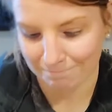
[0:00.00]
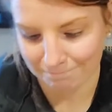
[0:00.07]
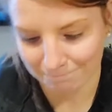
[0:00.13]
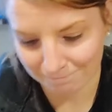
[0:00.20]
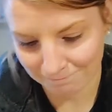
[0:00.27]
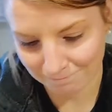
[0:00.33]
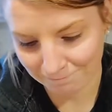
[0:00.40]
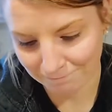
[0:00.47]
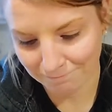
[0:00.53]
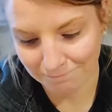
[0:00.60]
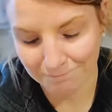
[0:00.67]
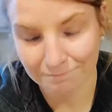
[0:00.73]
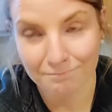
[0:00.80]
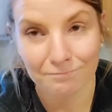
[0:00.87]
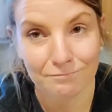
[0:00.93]

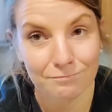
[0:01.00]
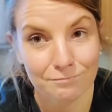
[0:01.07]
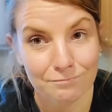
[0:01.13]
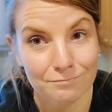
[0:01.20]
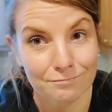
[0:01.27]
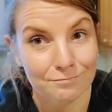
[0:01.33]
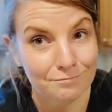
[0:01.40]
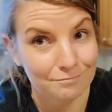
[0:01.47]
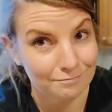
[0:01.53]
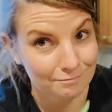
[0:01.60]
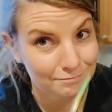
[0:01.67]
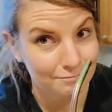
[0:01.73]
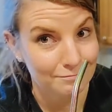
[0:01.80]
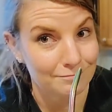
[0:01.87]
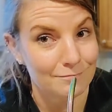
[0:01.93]

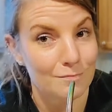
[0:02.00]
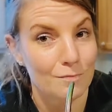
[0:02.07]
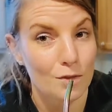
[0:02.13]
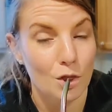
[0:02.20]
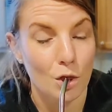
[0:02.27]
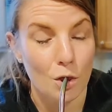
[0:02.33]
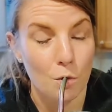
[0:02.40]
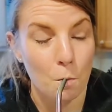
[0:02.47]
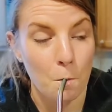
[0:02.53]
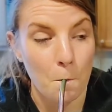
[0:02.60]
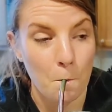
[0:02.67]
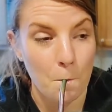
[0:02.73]
No one is speaking in this clip.